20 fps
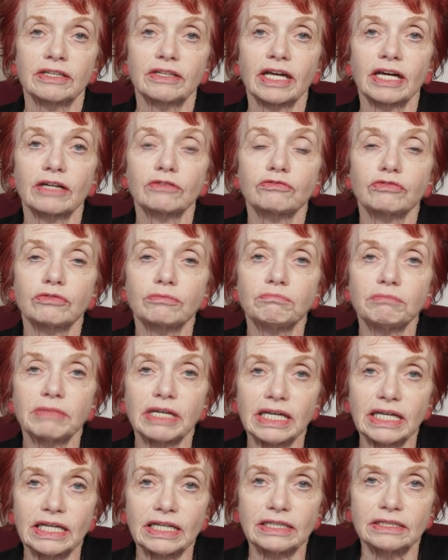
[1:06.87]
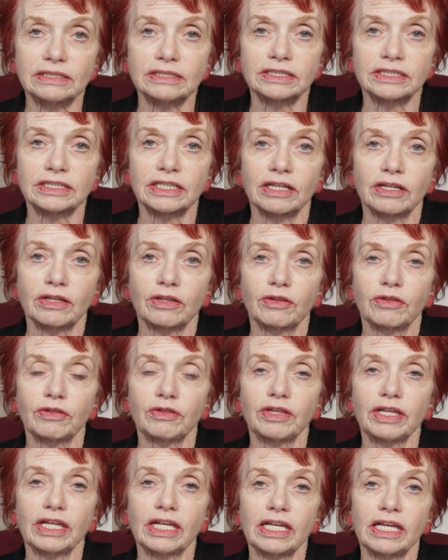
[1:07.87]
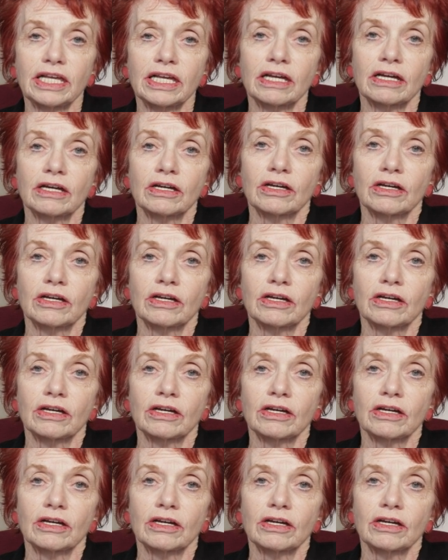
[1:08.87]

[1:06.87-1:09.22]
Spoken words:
that remains the